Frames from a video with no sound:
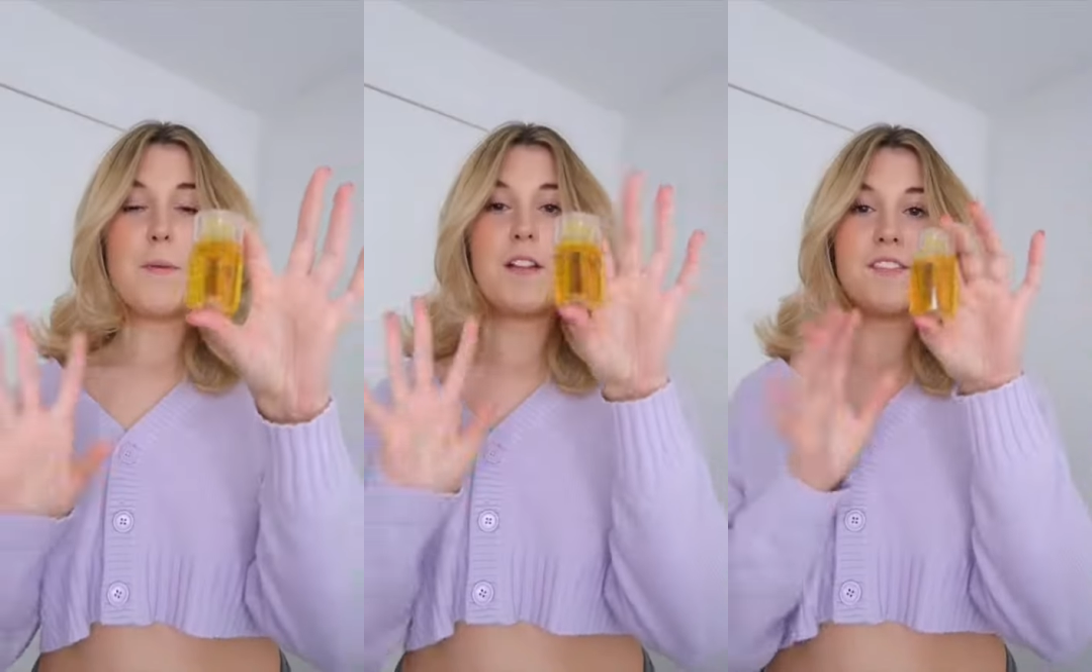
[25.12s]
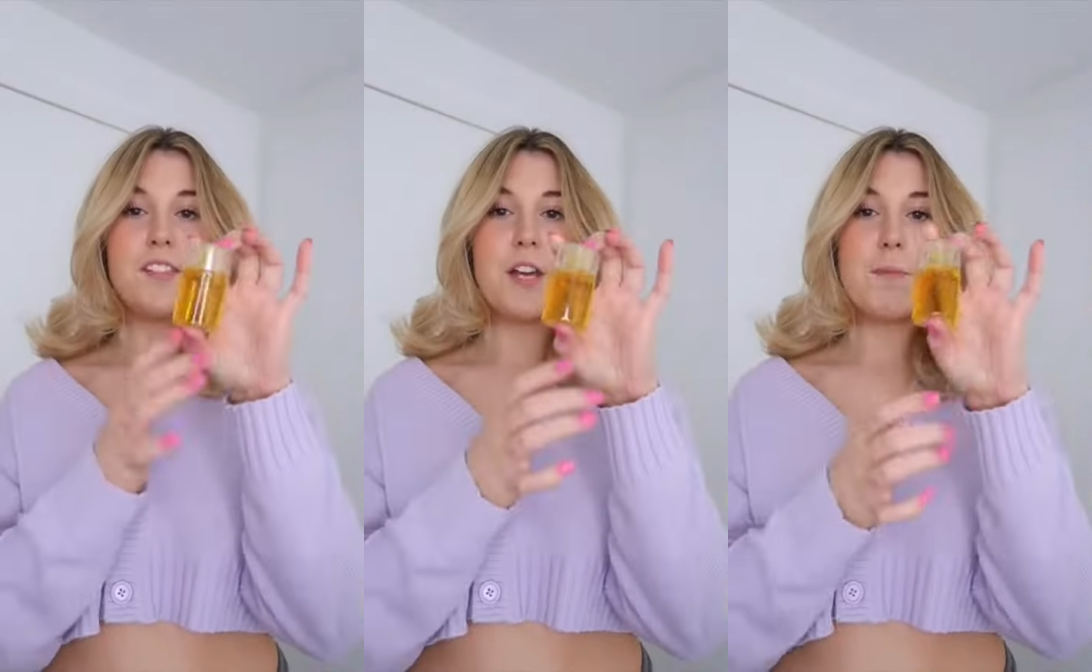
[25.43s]
put on
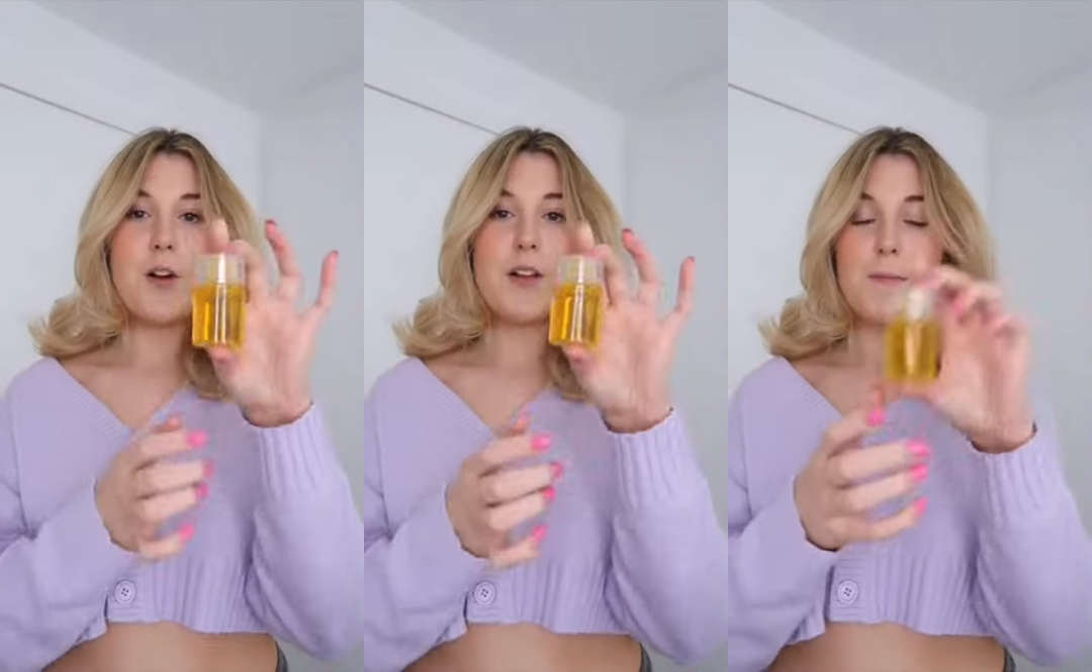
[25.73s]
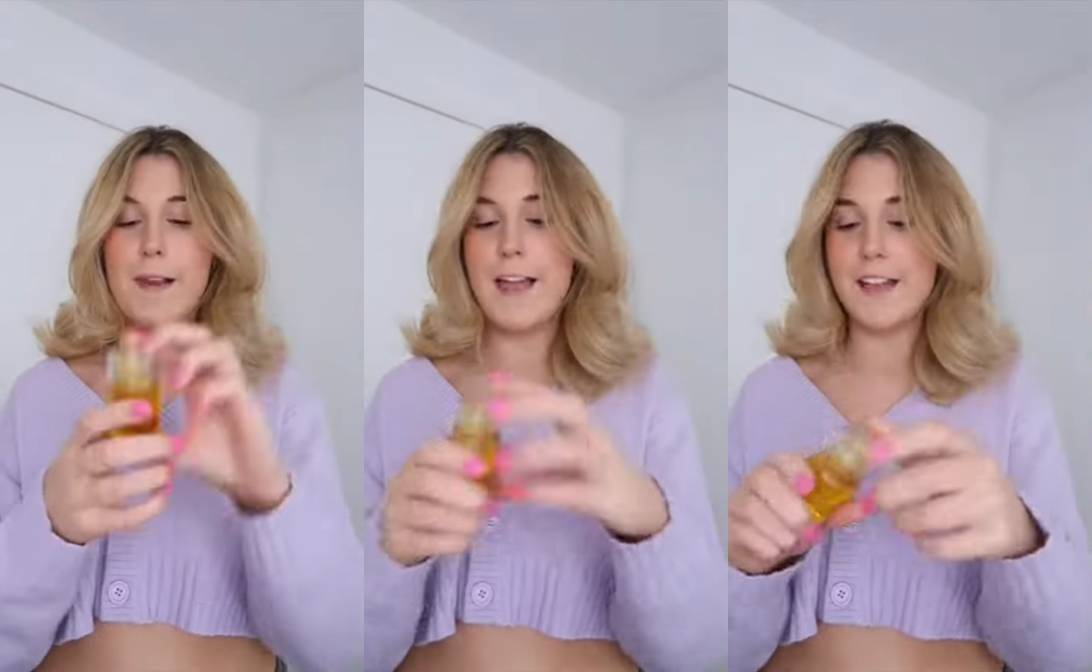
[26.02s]
some
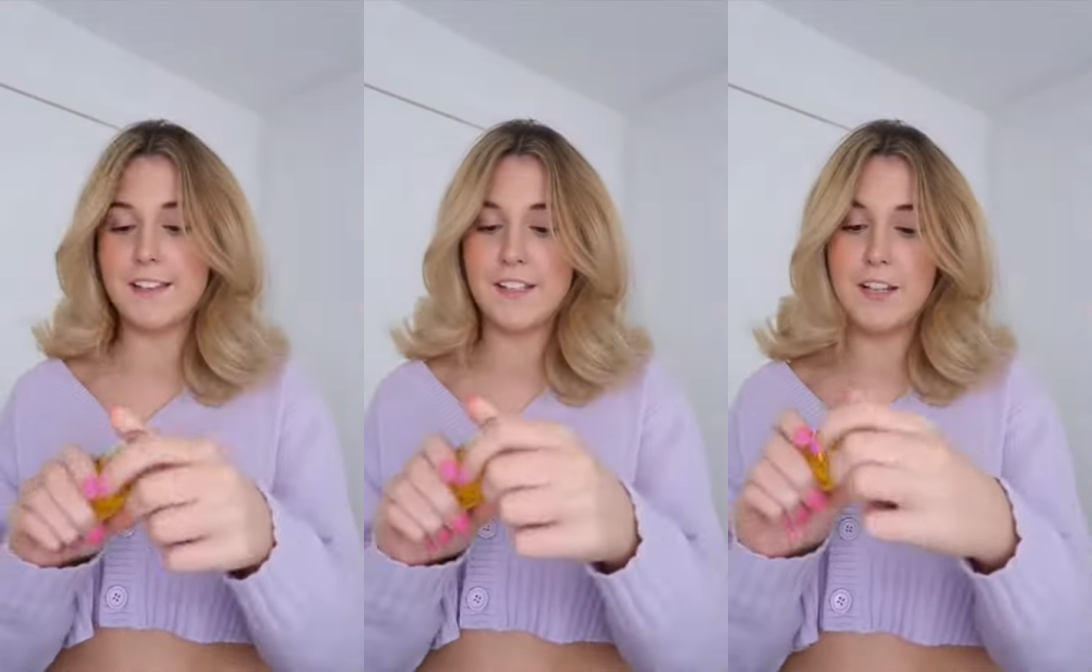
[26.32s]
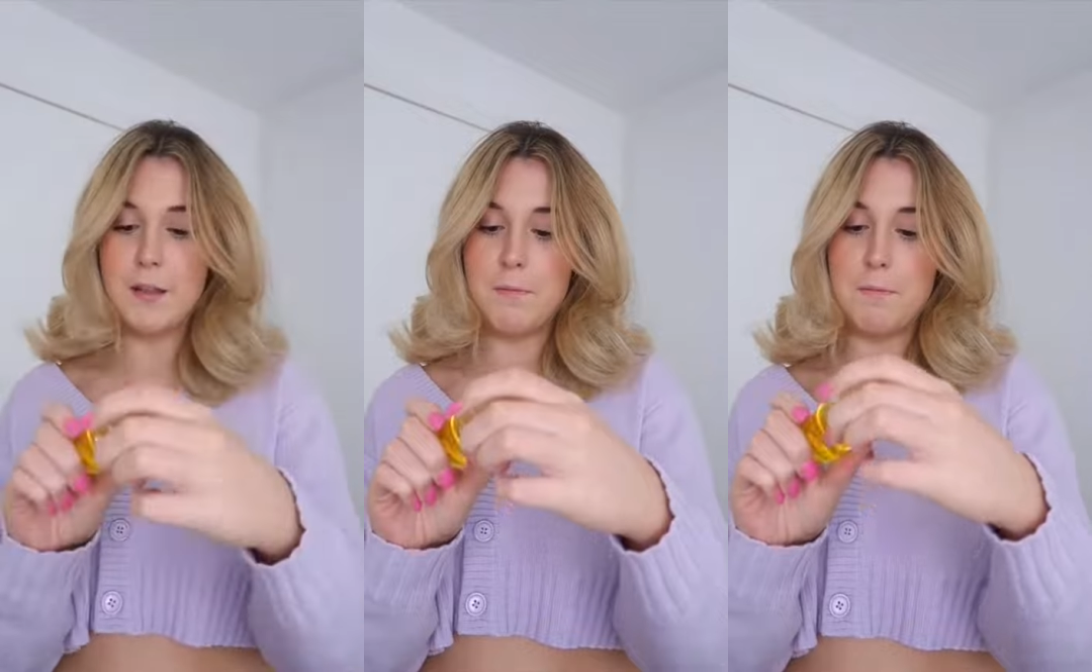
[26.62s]
Olaplex
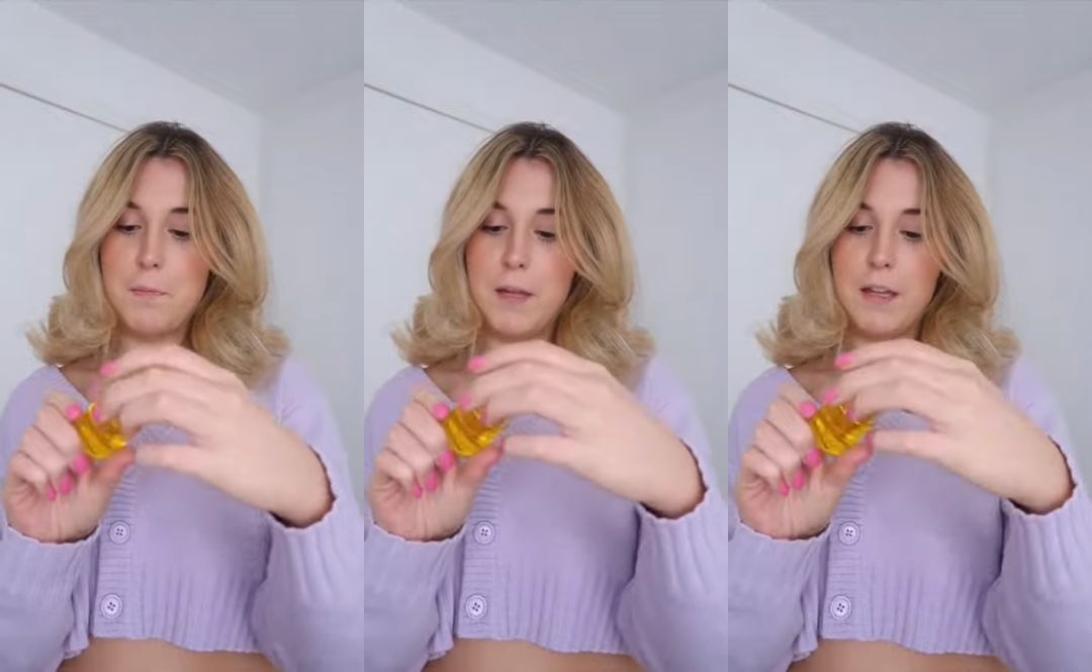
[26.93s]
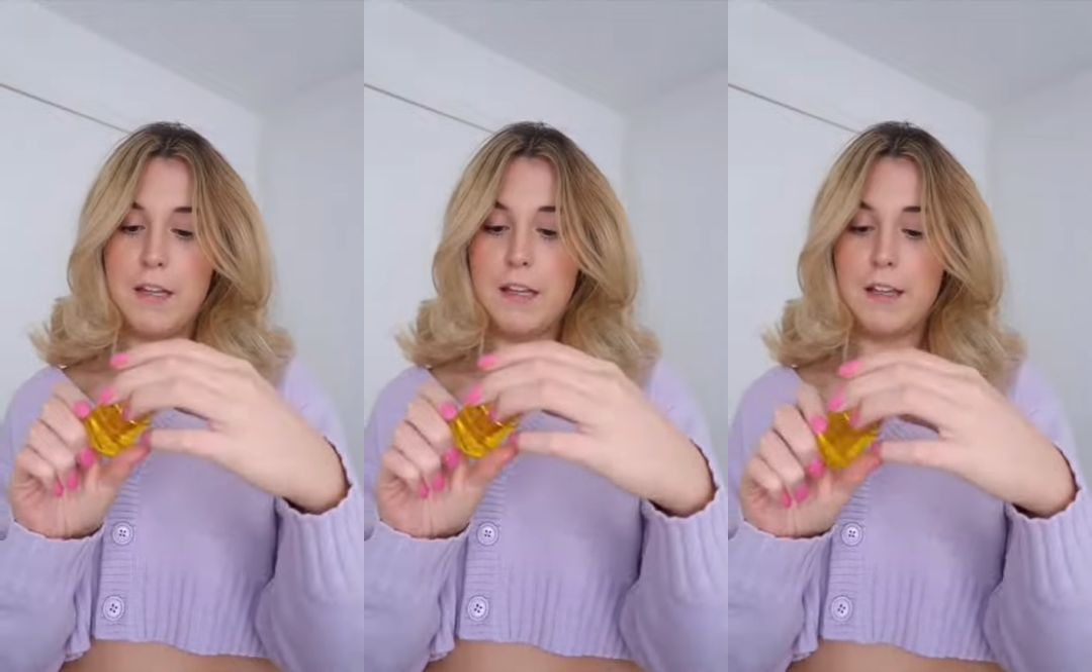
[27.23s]

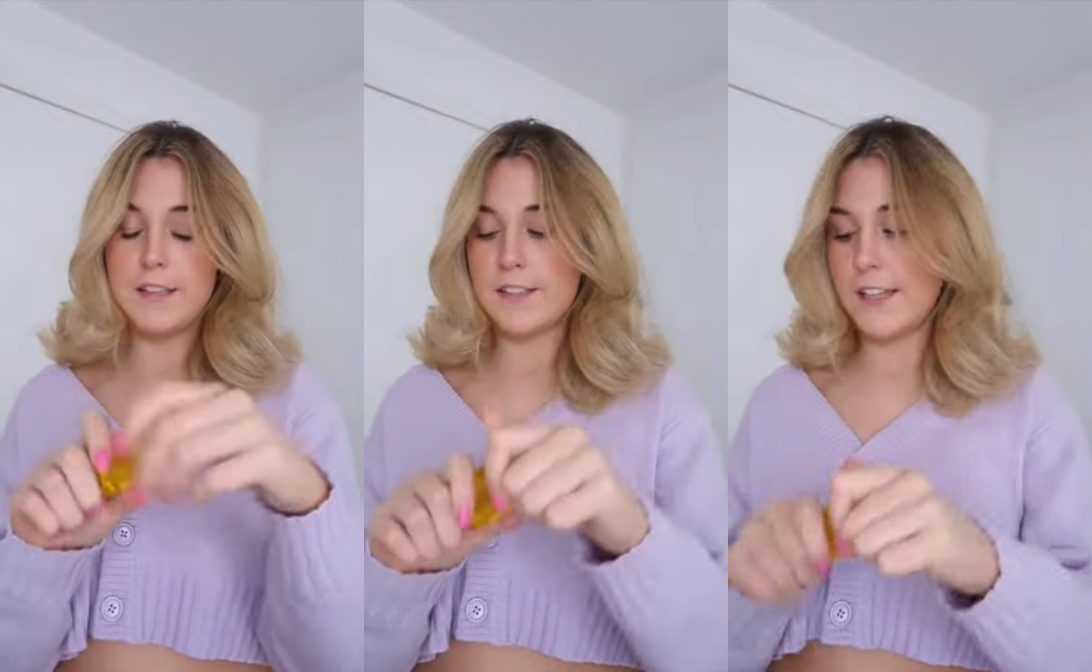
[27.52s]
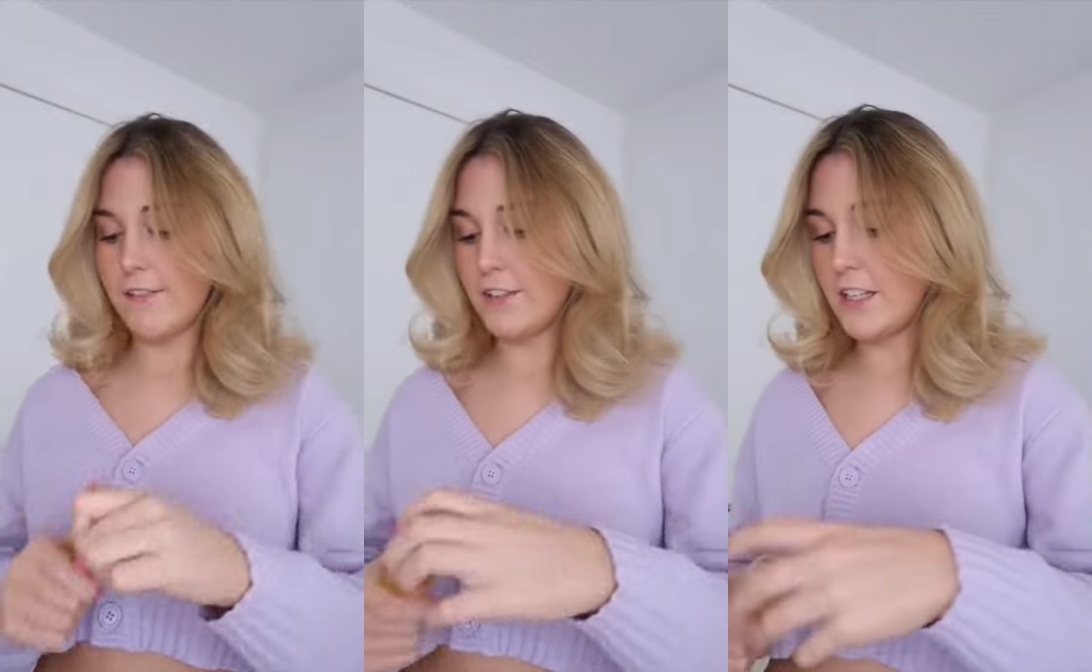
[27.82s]
number
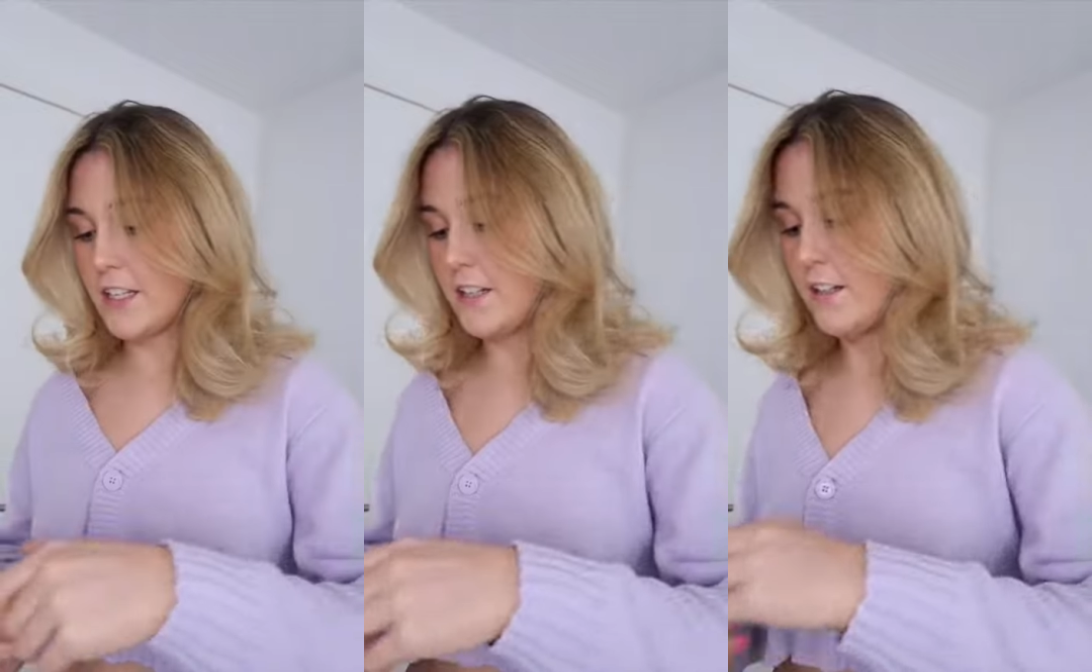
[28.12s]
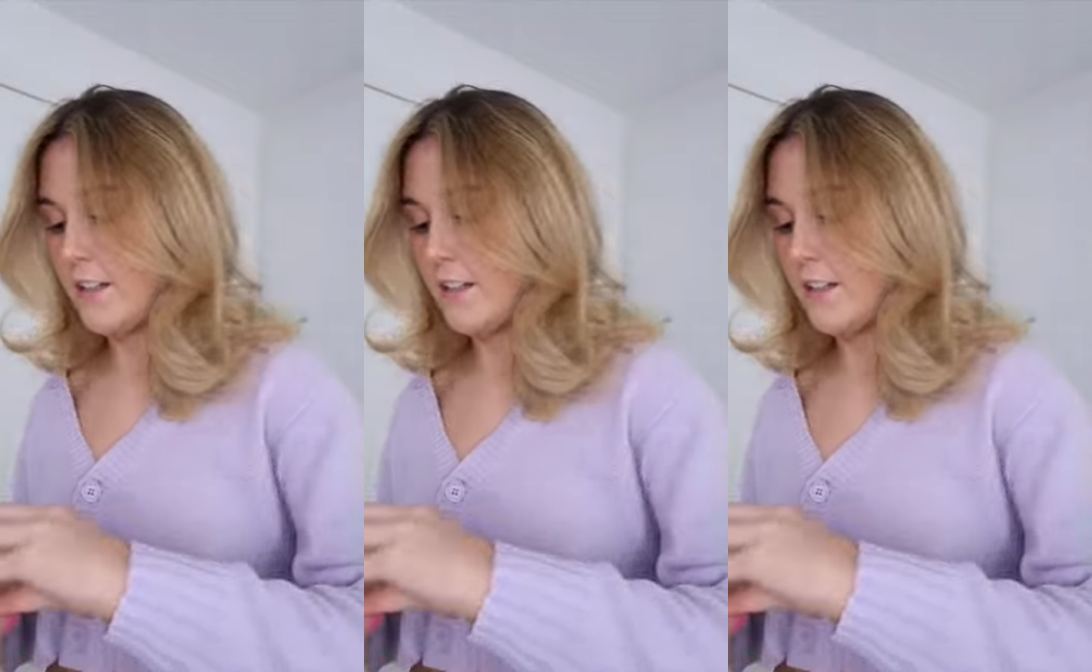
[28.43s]
7.